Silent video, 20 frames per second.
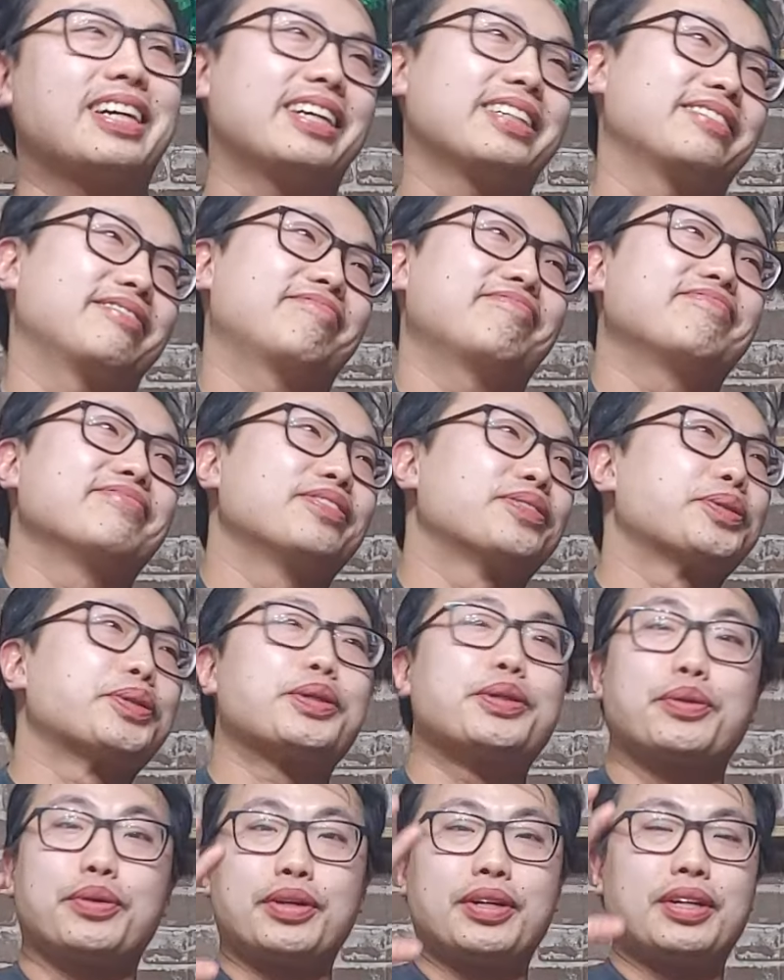Okay,
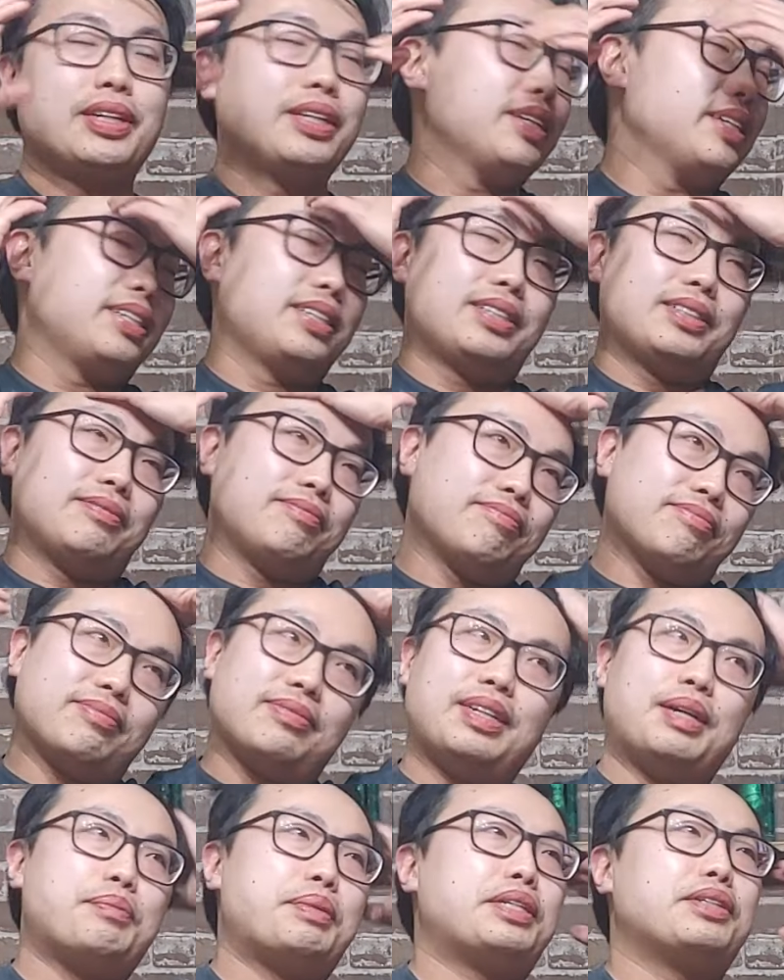we're good.
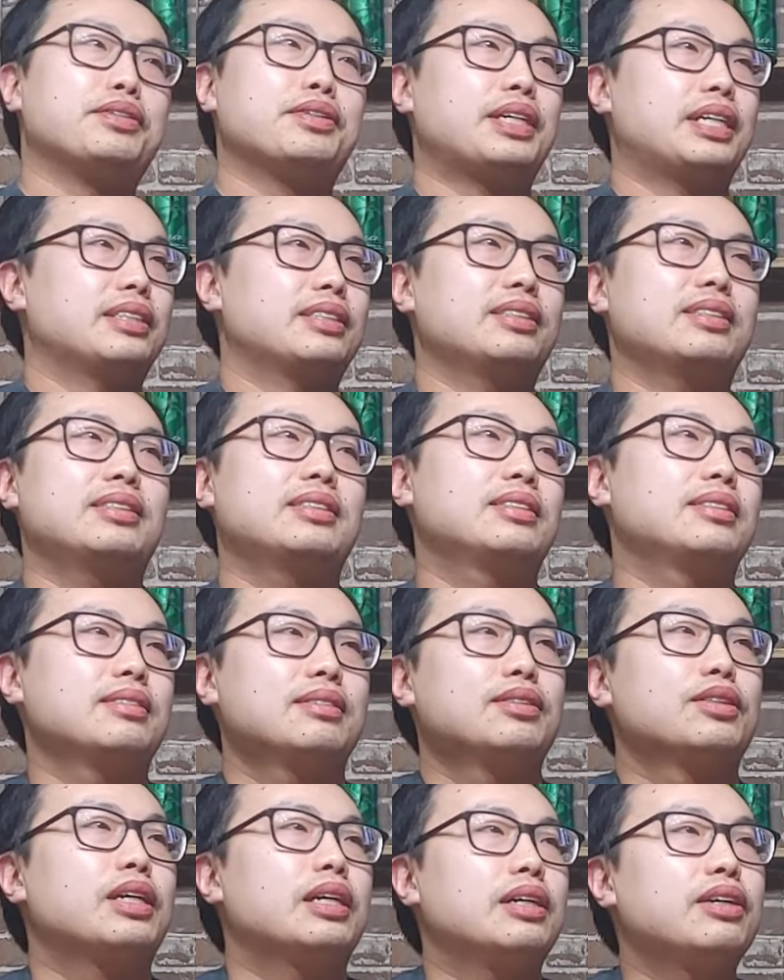I mean, you guys,
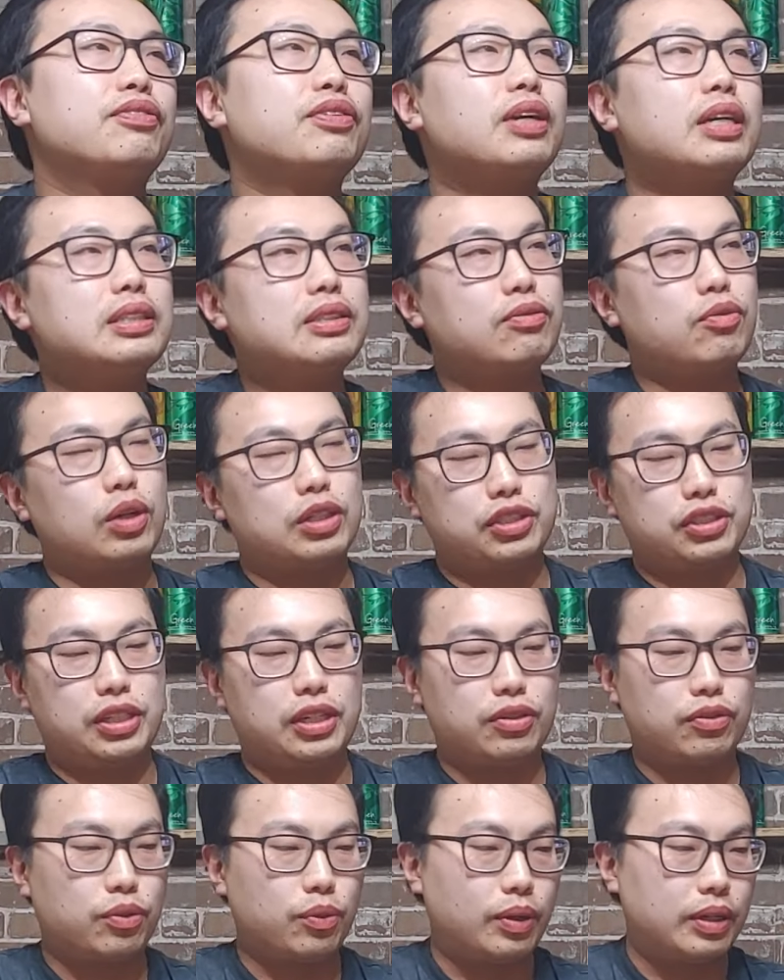you guys, if you guys have watched
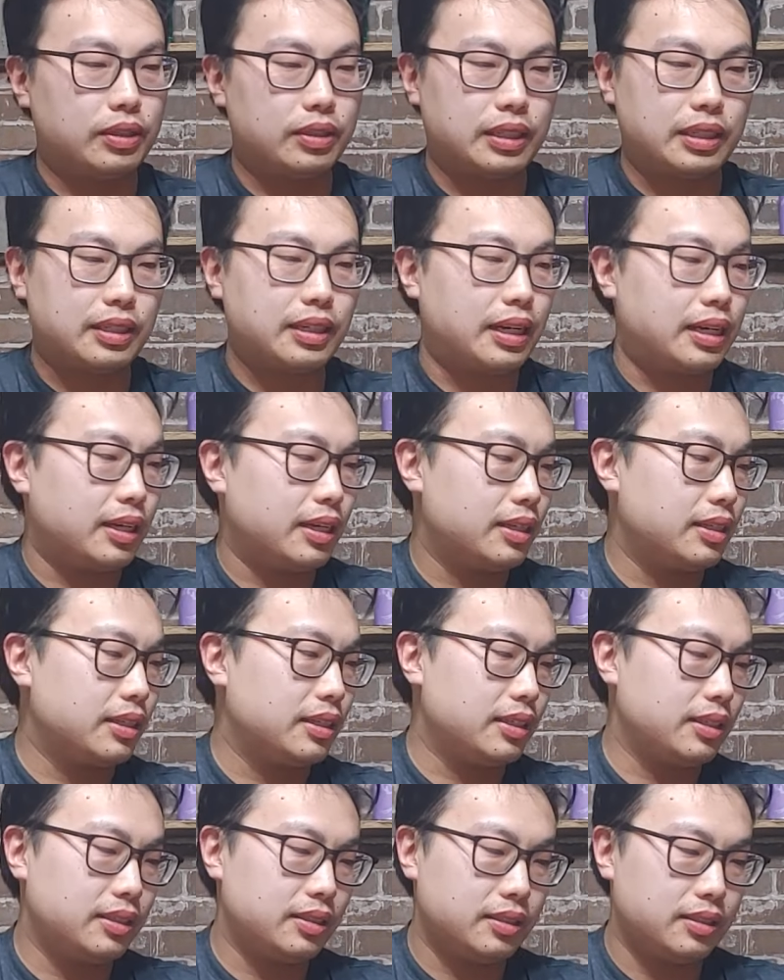the channel for a while, like I,
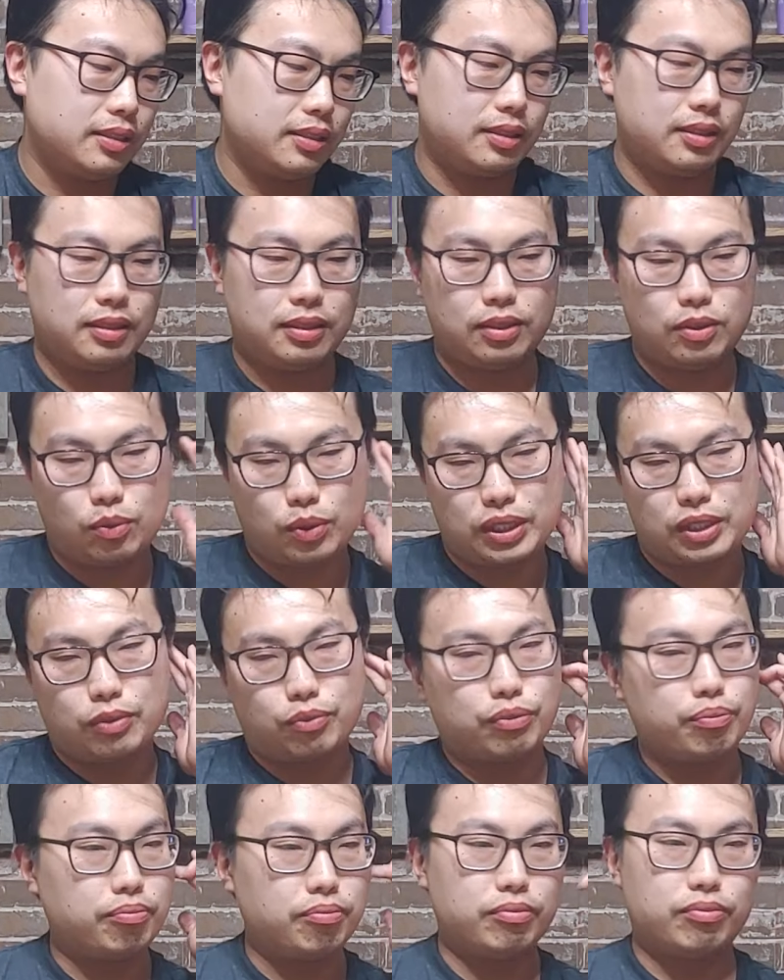it, the, the, what
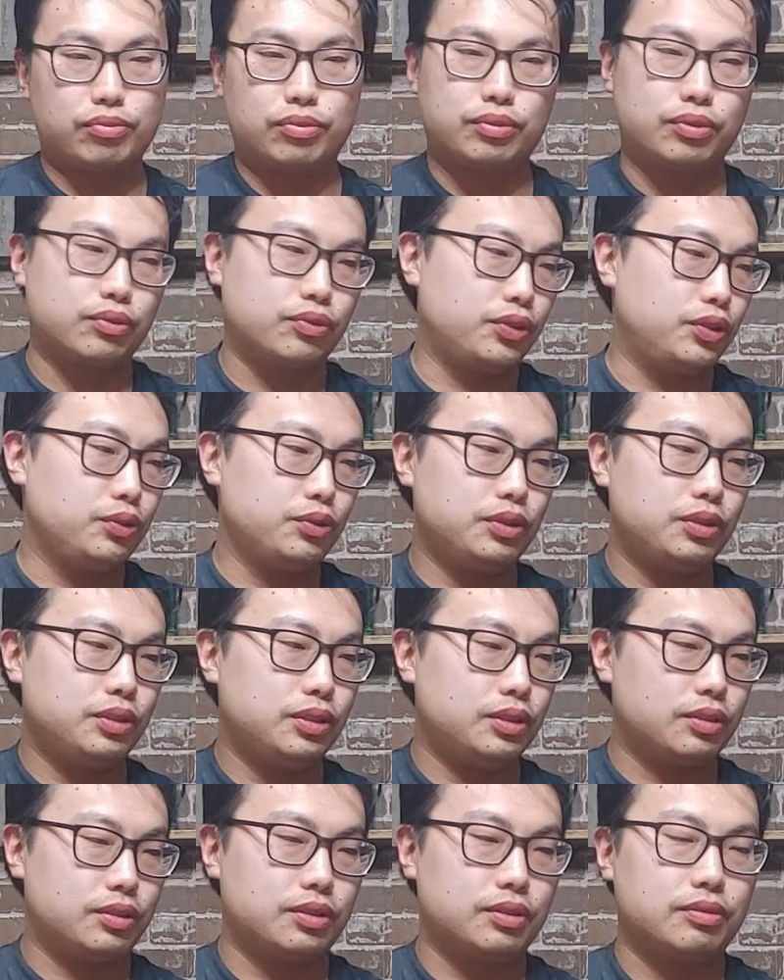the
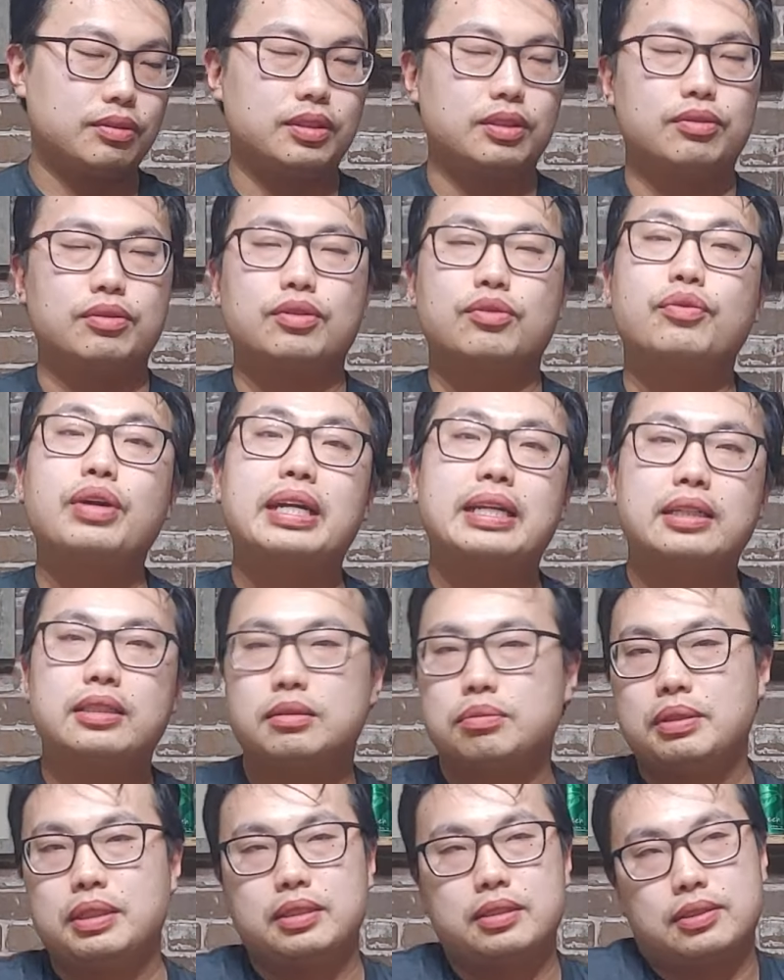reviews or the, the
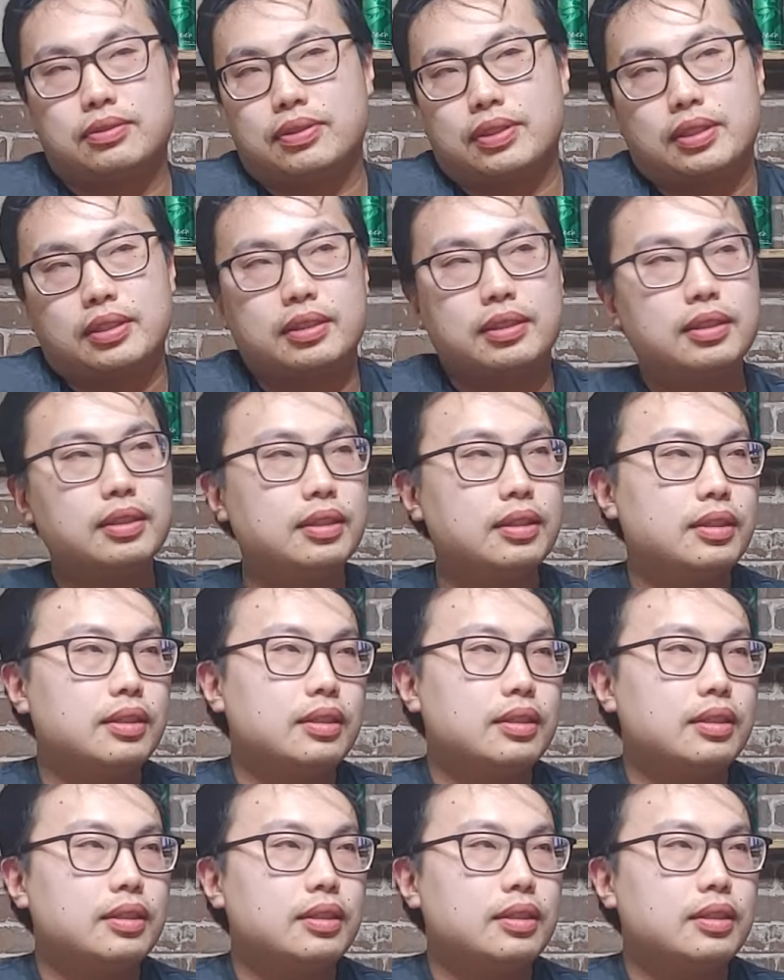ratings mean is very.